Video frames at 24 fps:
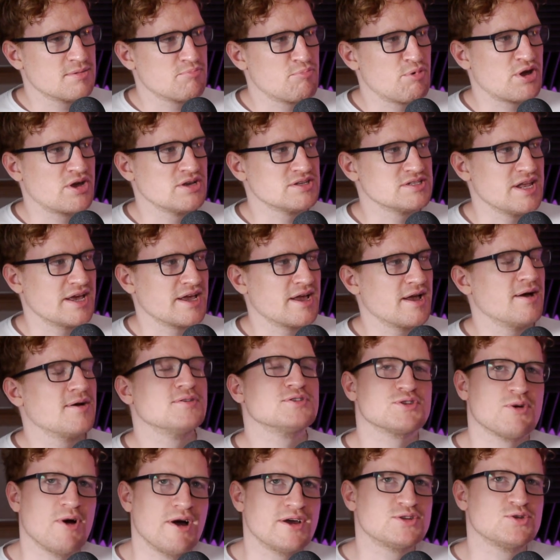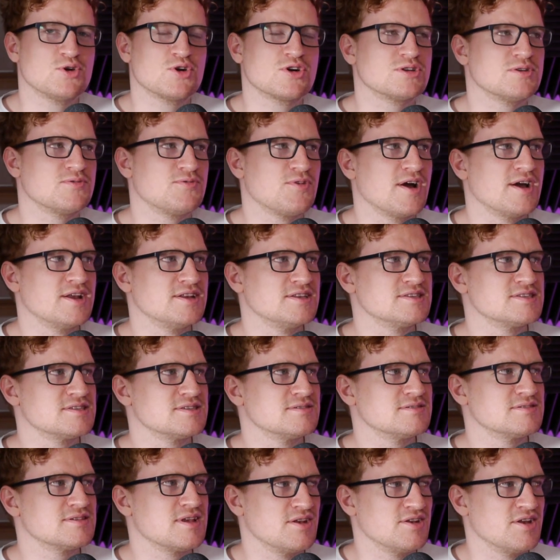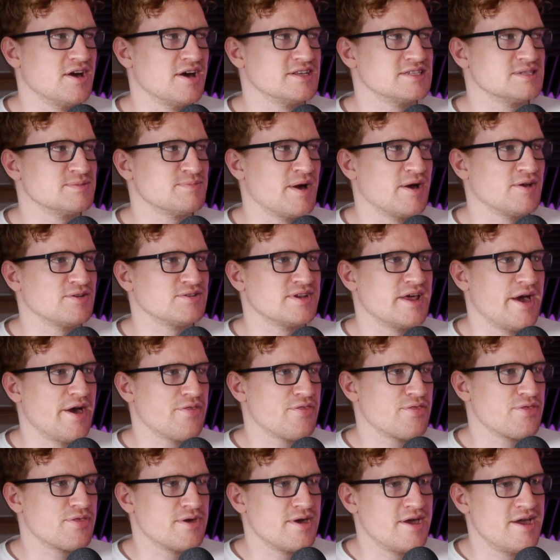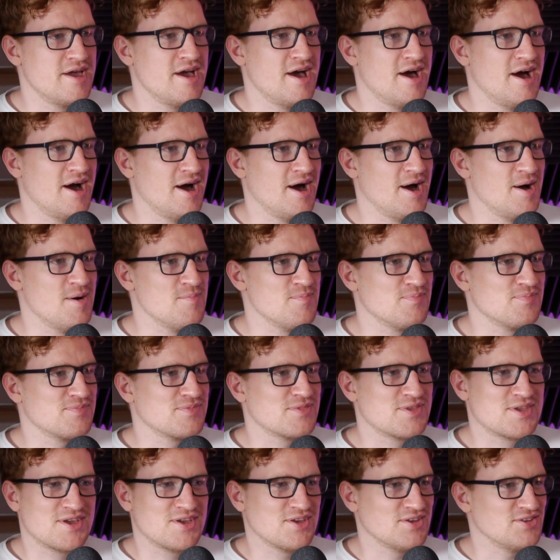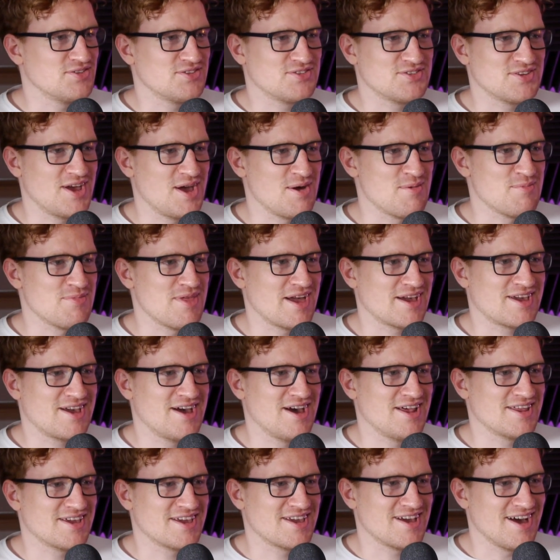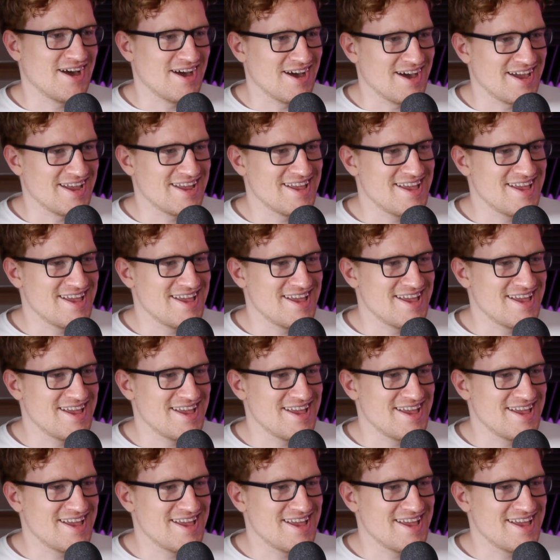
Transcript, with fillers: because, like, so I talk to friends sometimes about death because um, I'm that kind of guy,